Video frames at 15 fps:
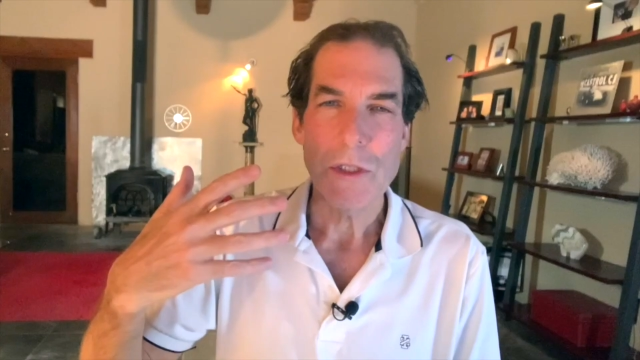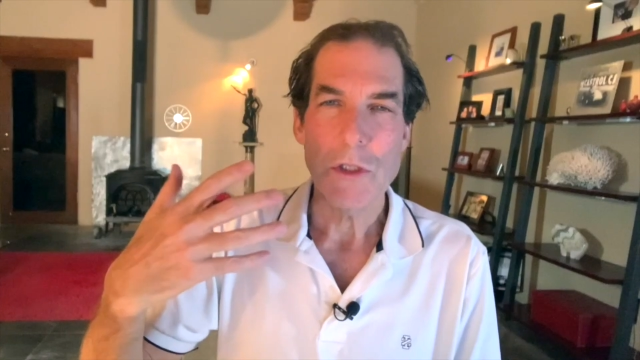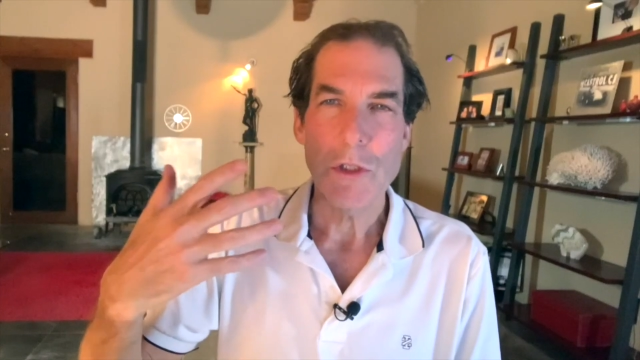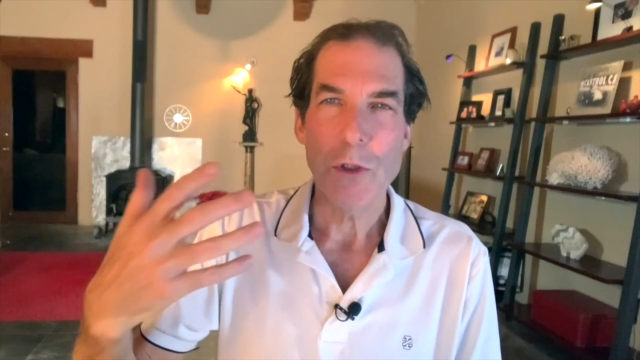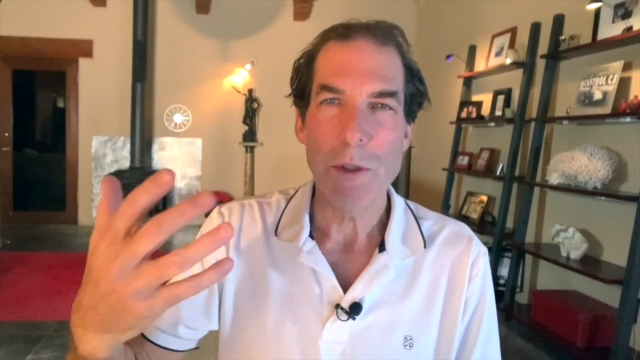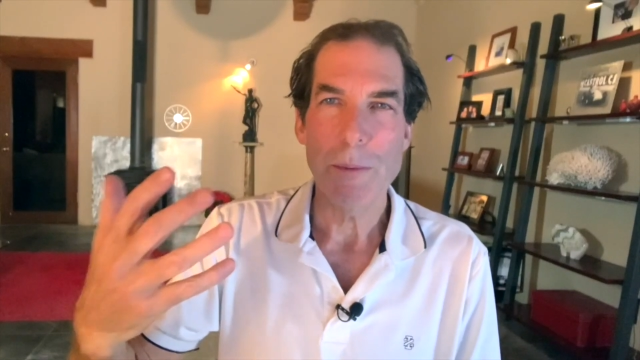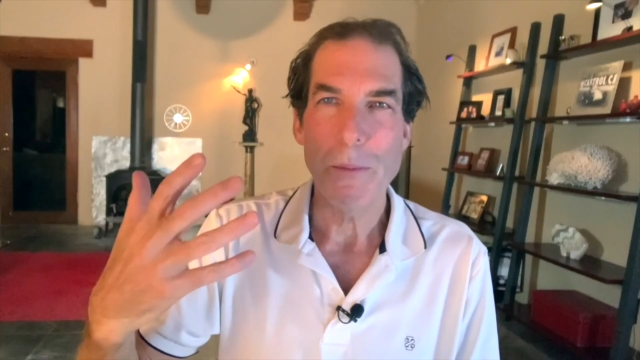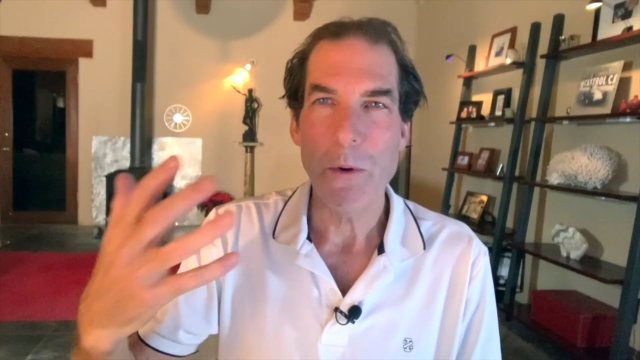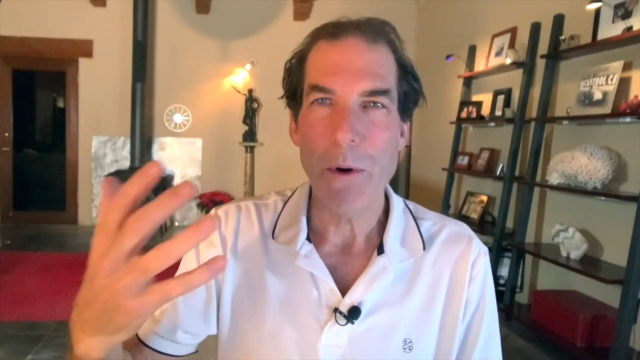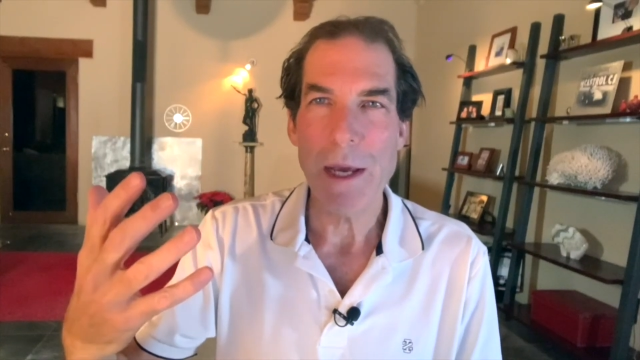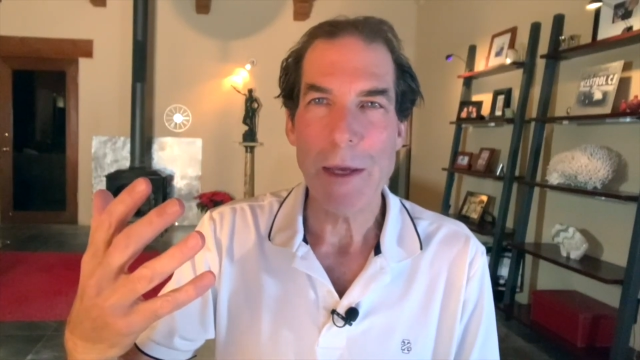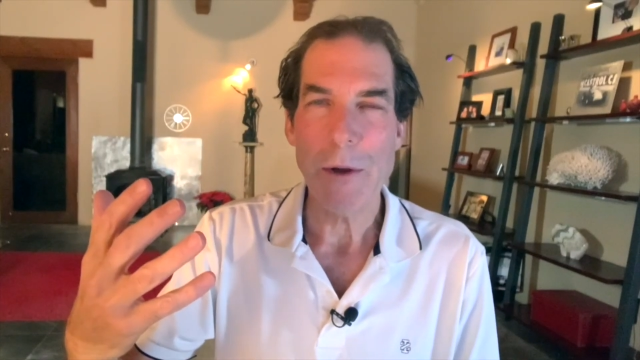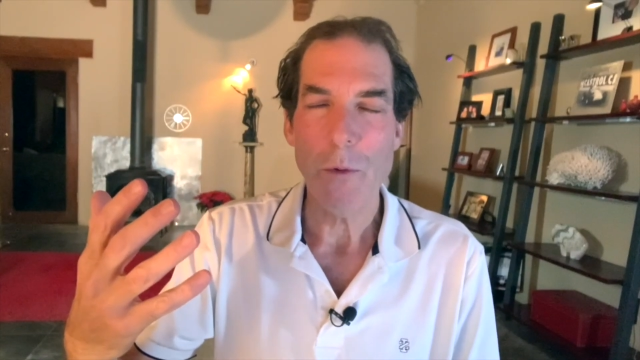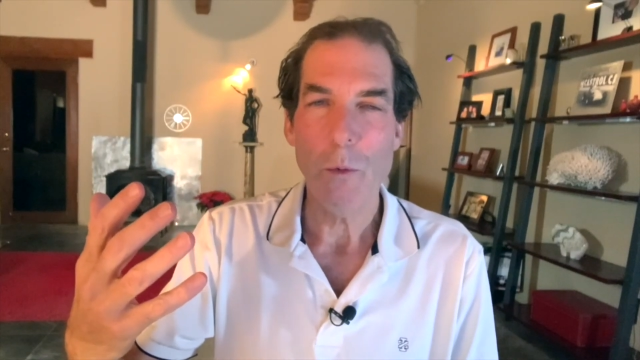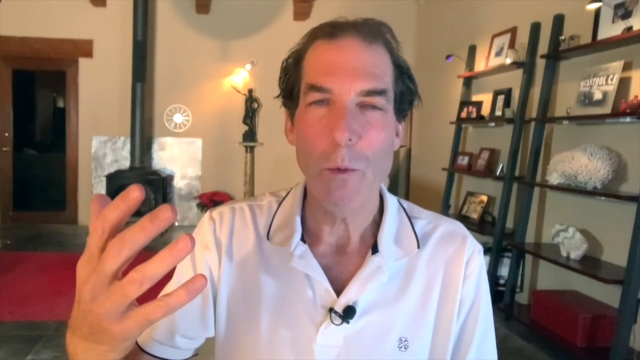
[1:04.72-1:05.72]
to the
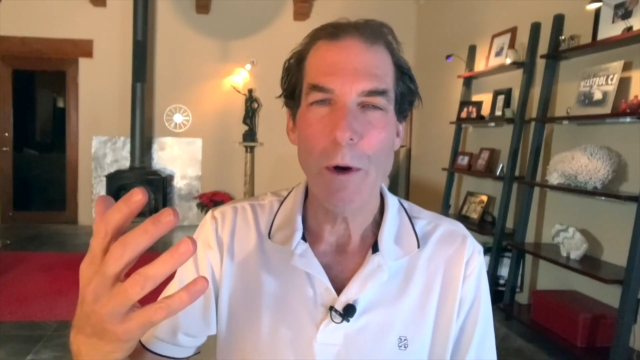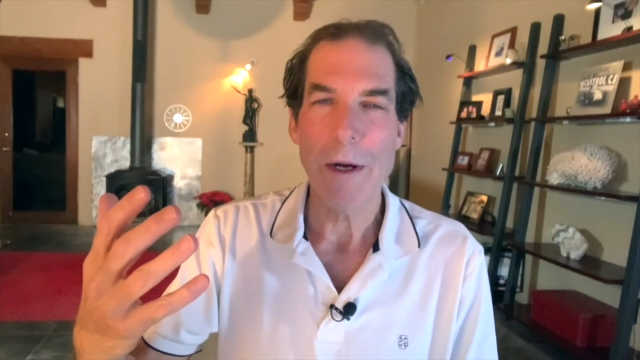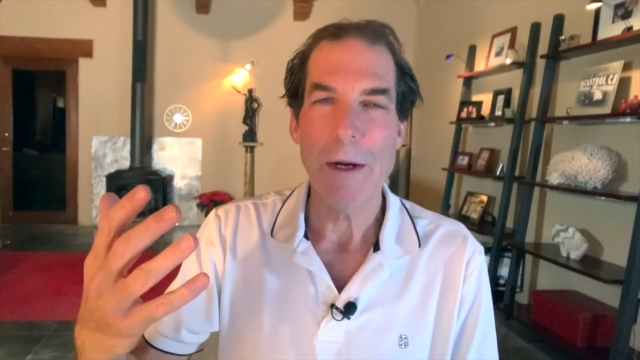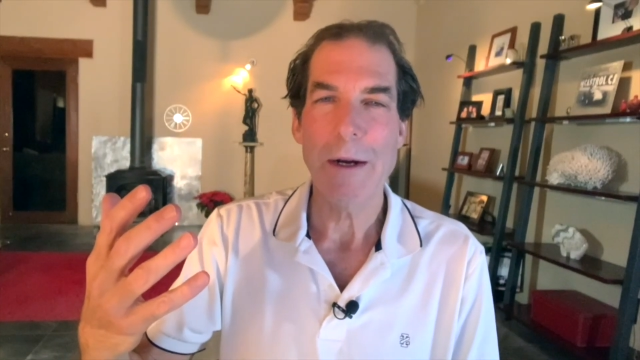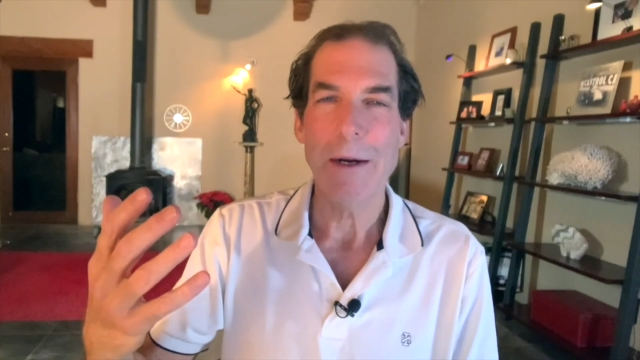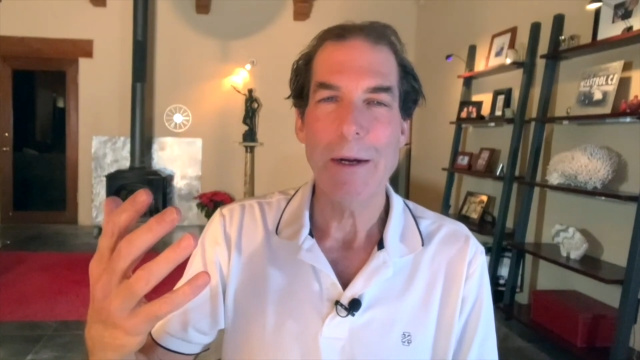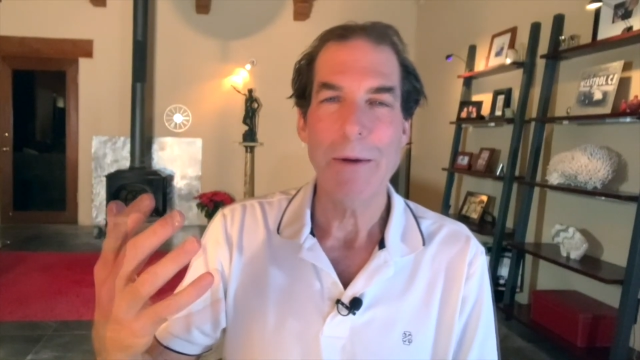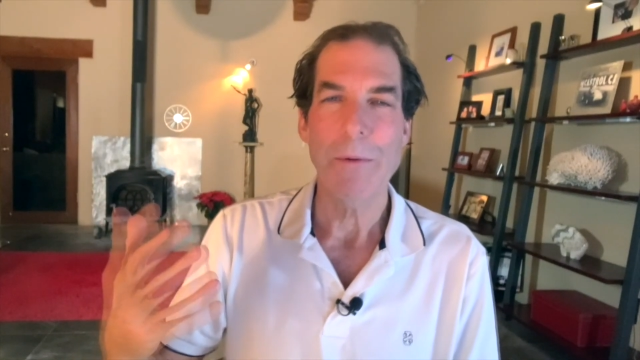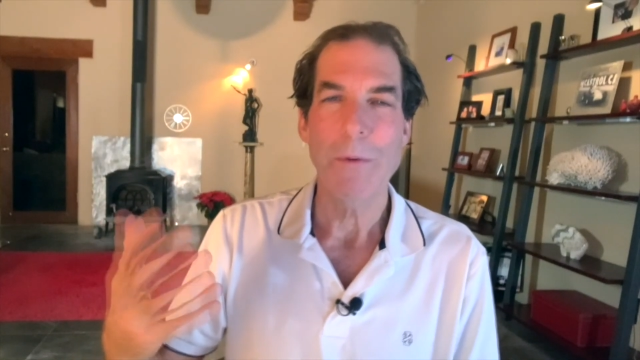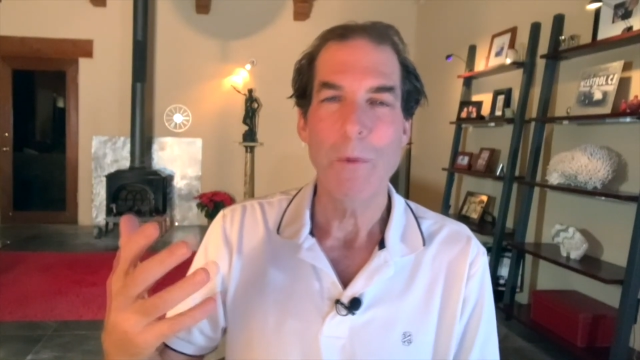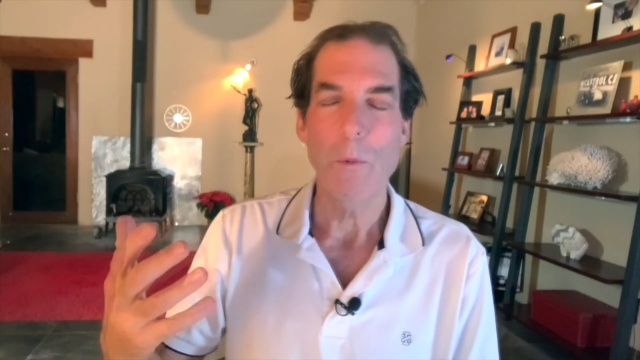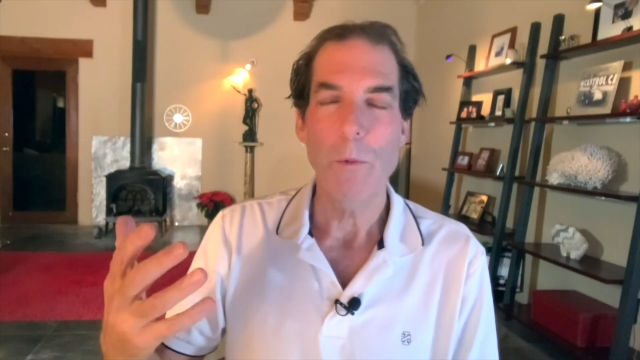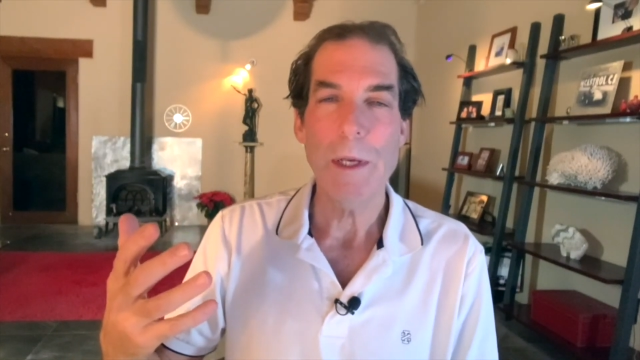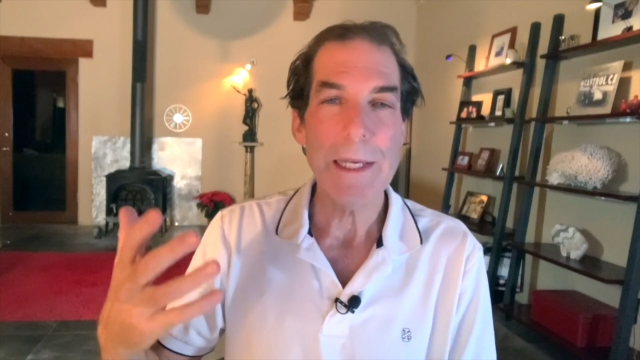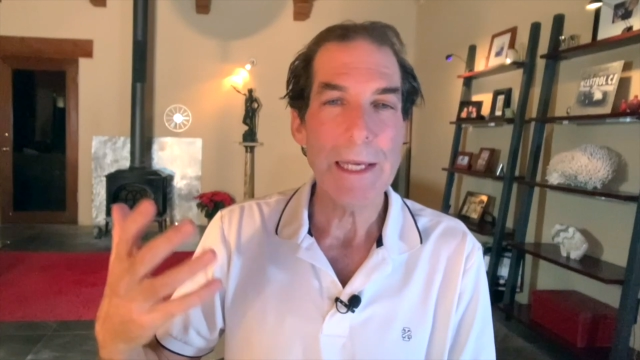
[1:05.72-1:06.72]
point where
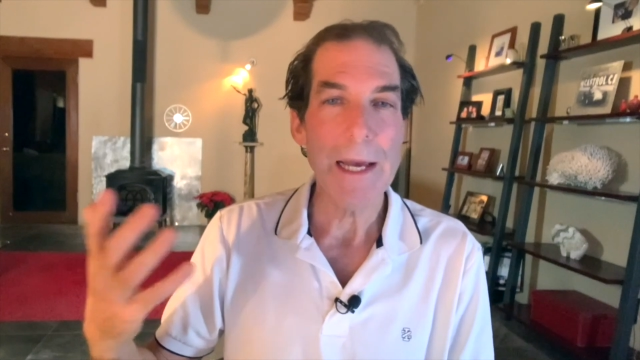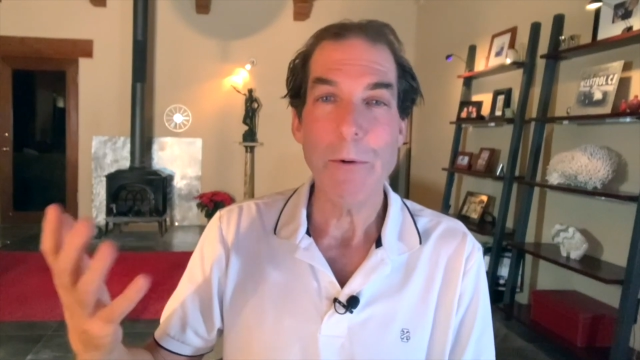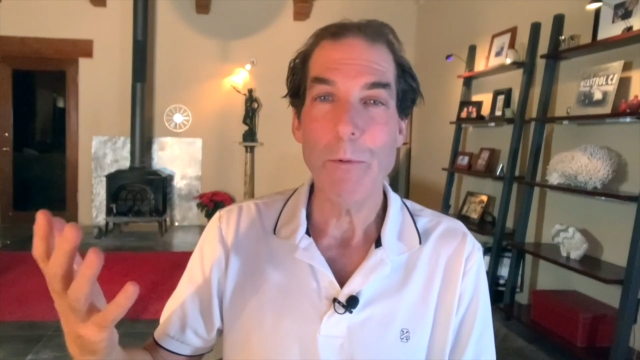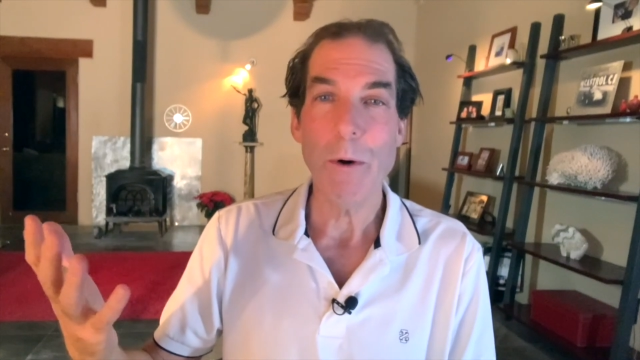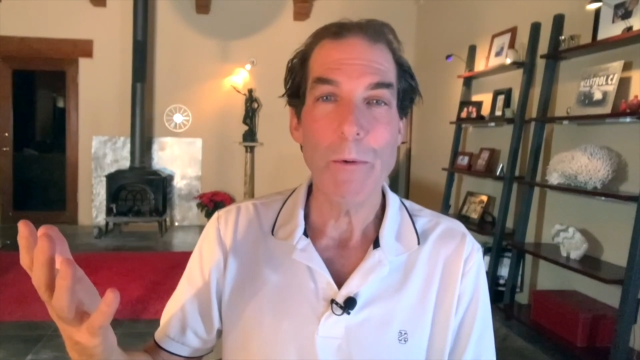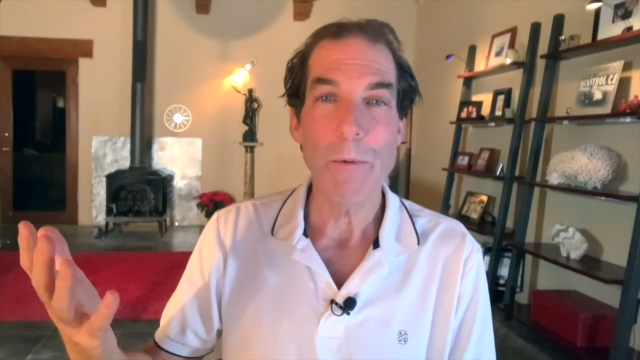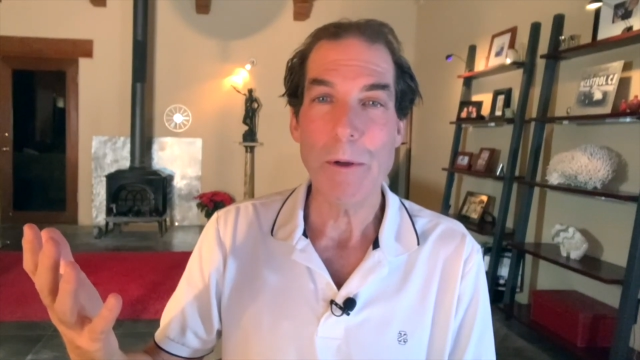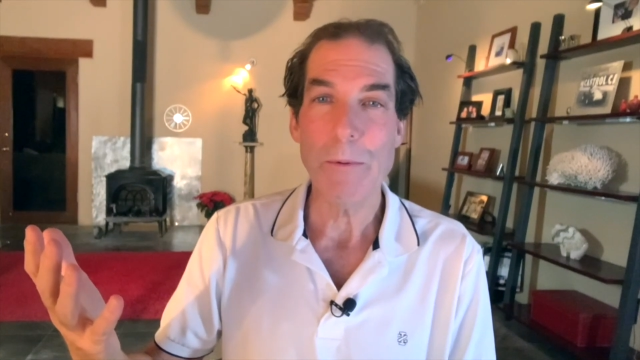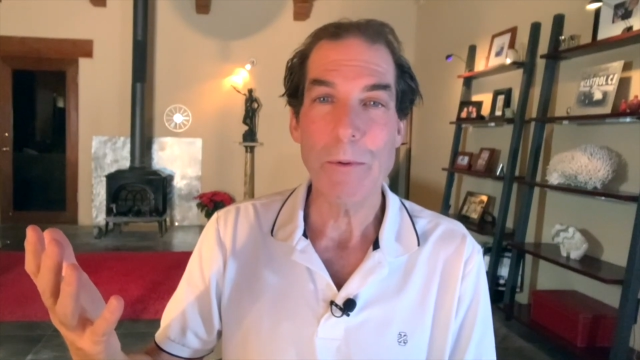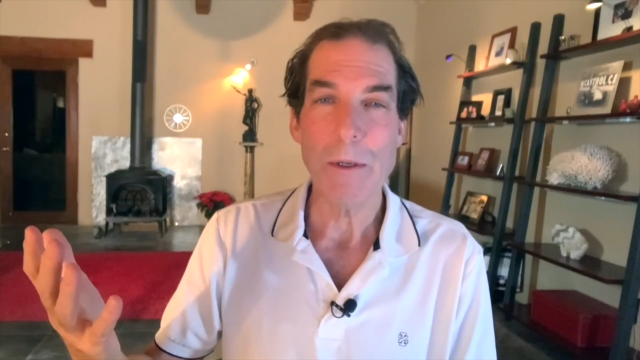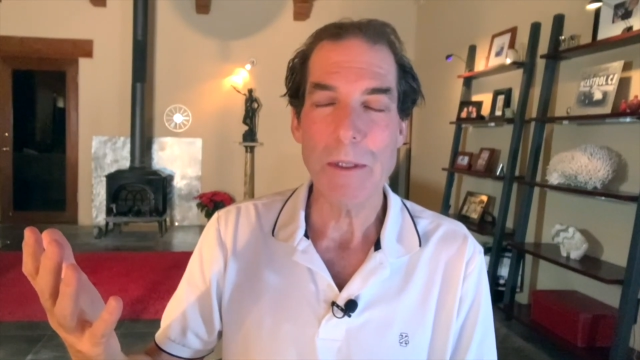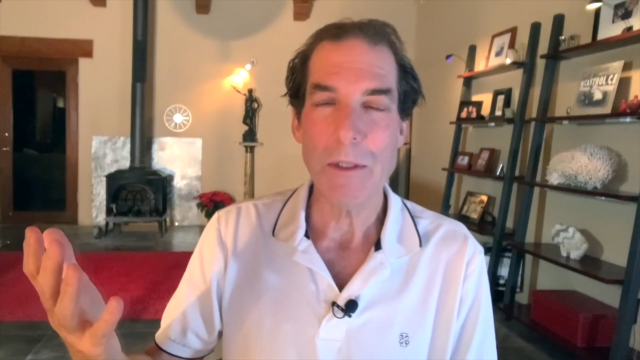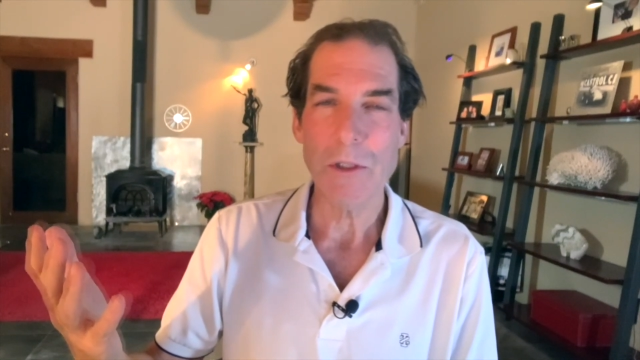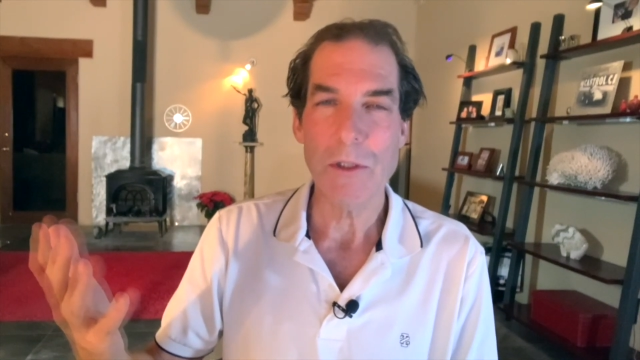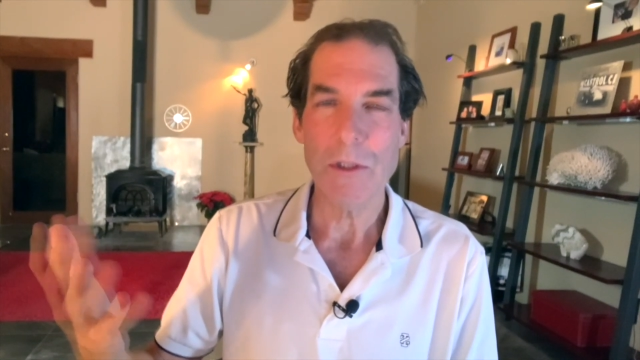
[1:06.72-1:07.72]
we get what we
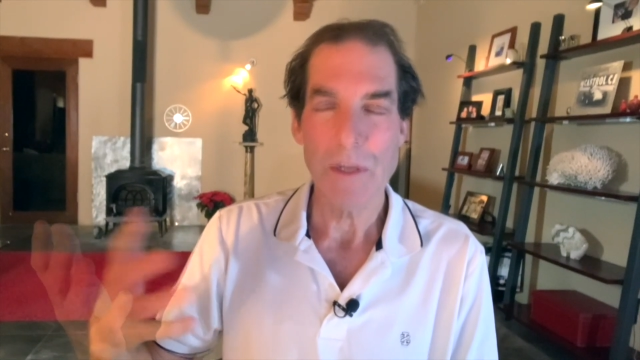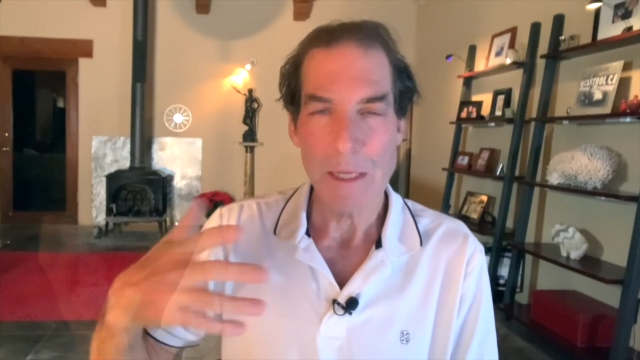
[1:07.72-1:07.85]
were